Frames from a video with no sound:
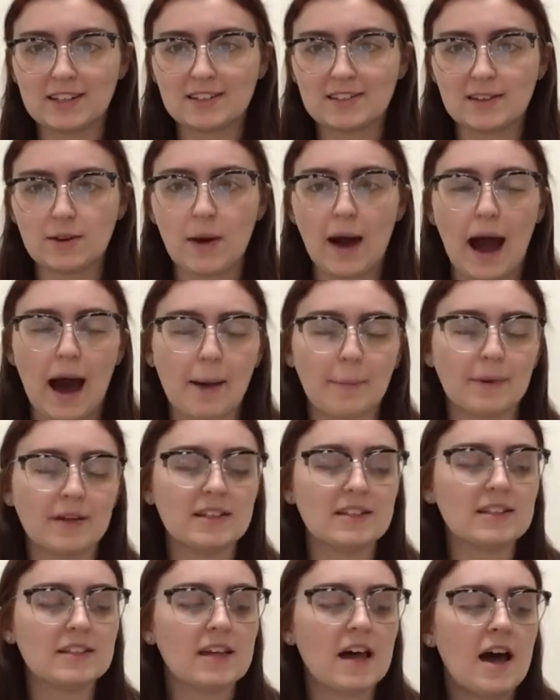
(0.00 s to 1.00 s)
to see what
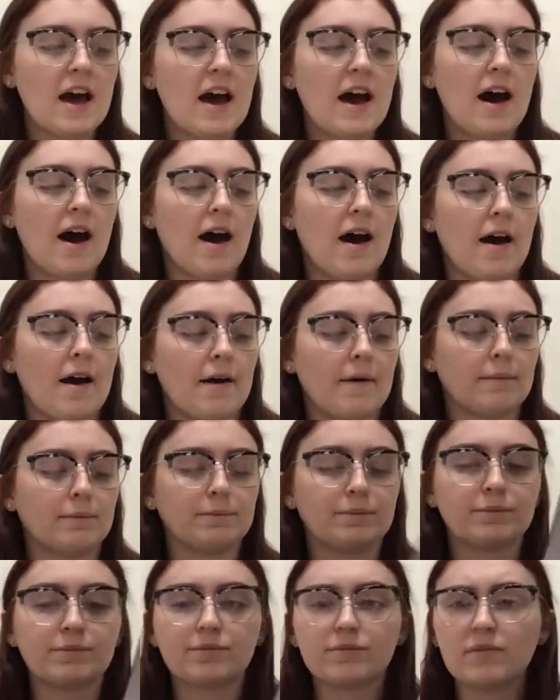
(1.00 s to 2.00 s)
happens.
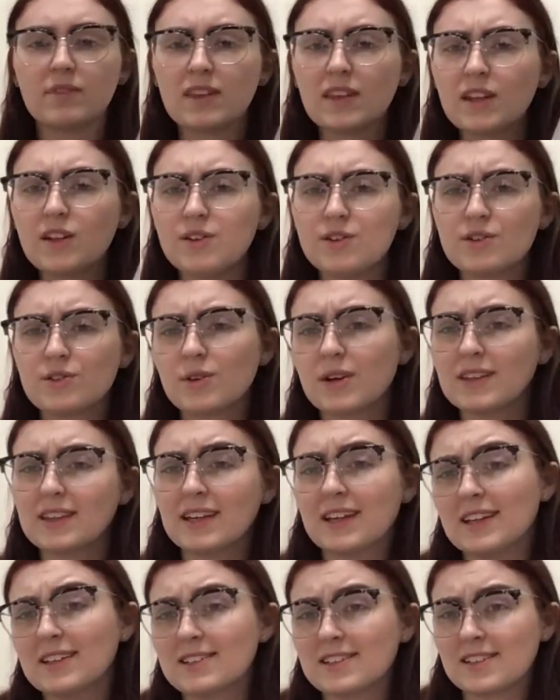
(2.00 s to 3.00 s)
So I
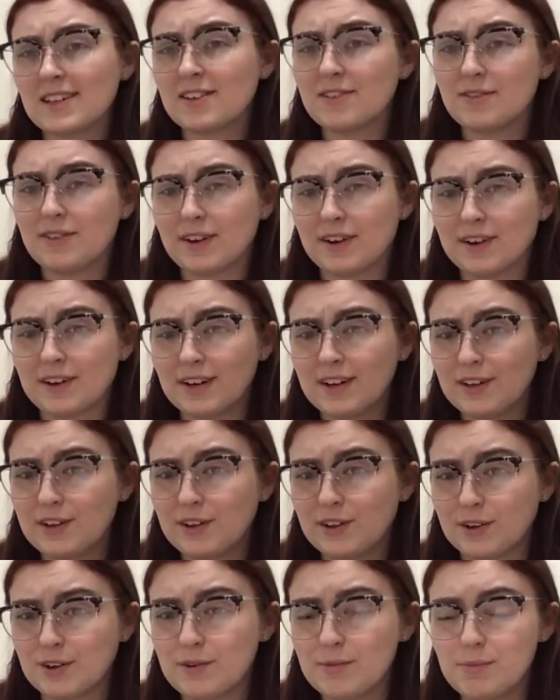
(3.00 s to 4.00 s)
think it's a very
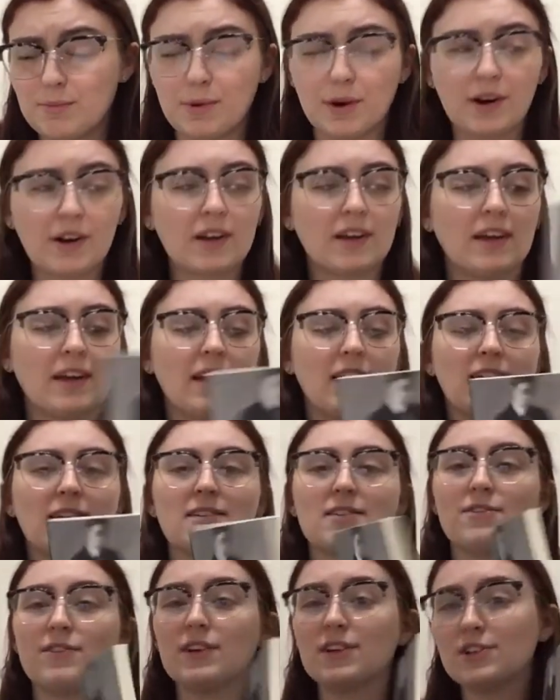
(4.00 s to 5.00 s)
good book, and
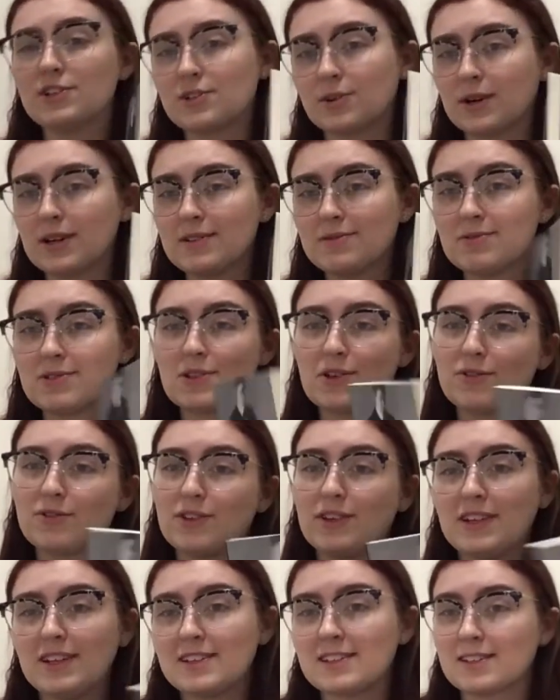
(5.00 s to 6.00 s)
it's very short, so if you
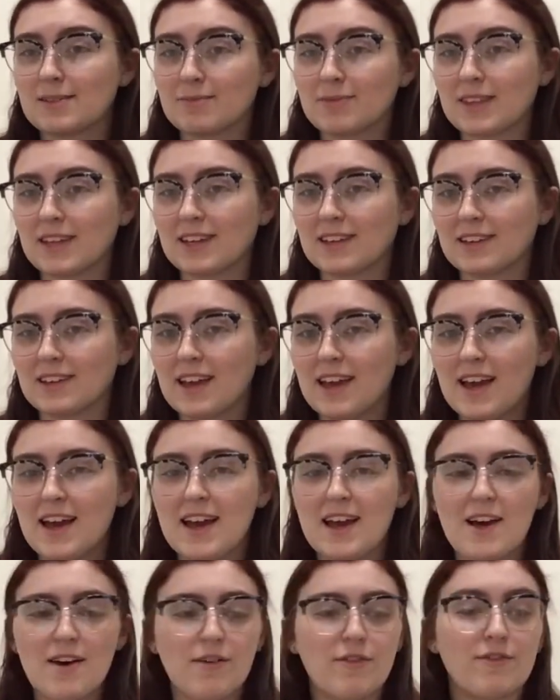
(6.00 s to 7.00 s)
need something
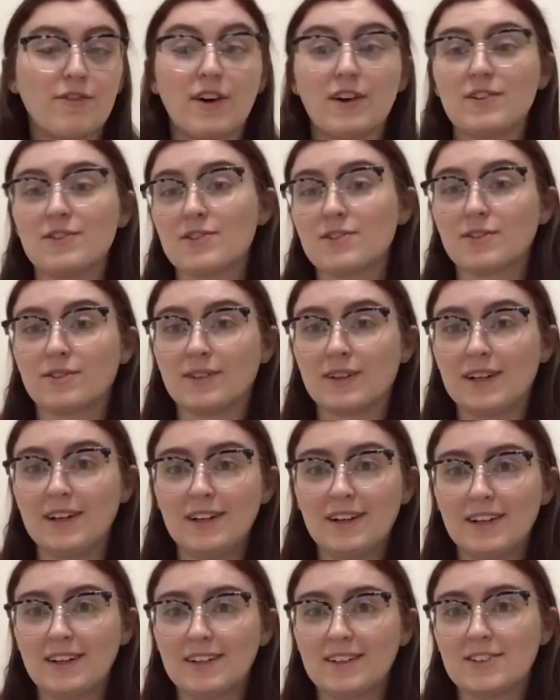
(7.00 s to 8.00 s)
fun to
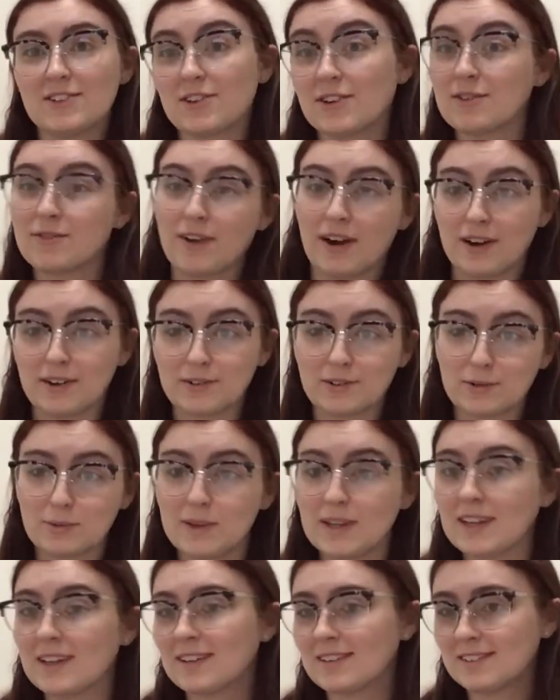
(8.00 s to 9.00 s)
read during finals
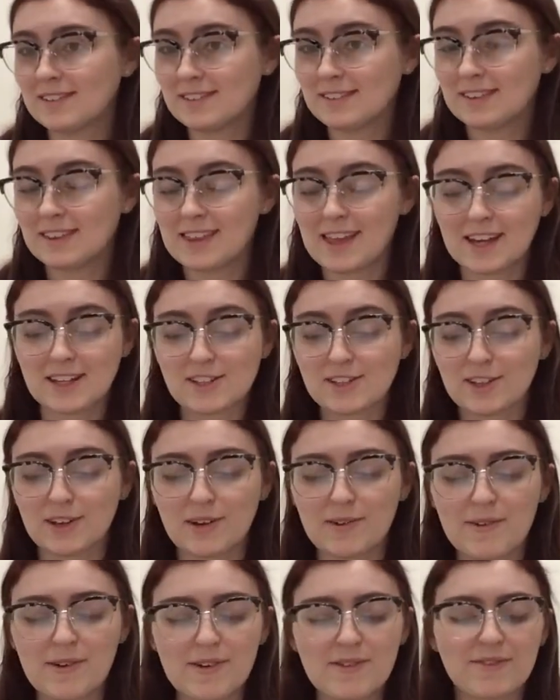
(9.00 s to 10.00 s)
week, that's a
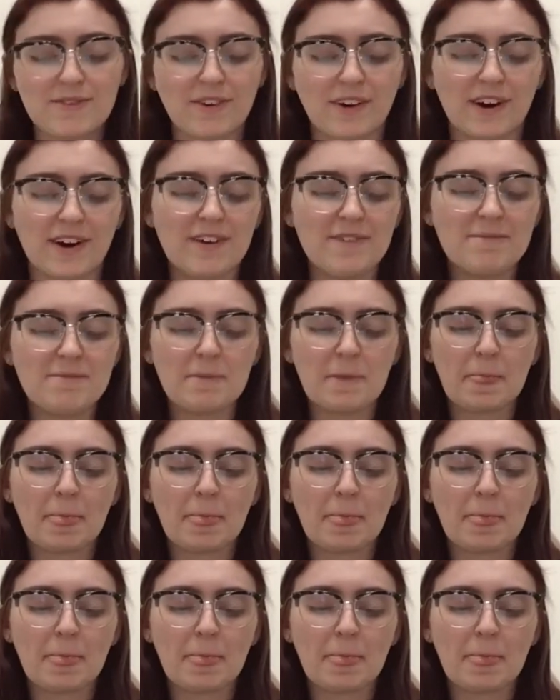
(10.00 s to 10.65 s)
good one for you.